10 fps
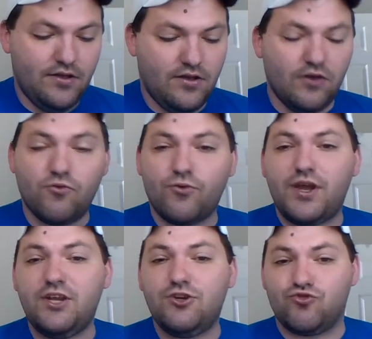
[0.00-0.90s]
and
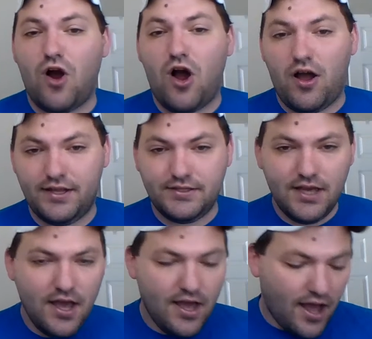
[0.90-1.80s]
redraw it.
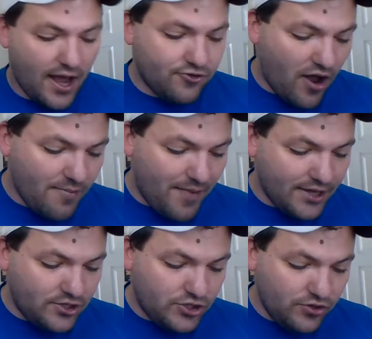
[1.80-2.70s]
I draw
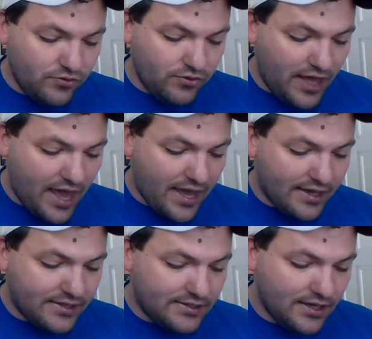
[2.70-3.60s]
my 2
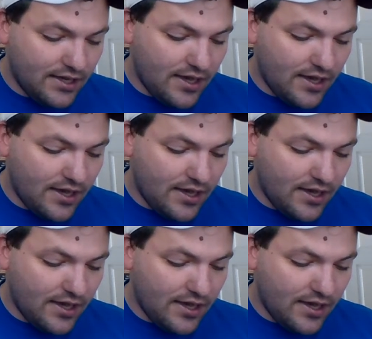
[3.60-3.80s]
legs,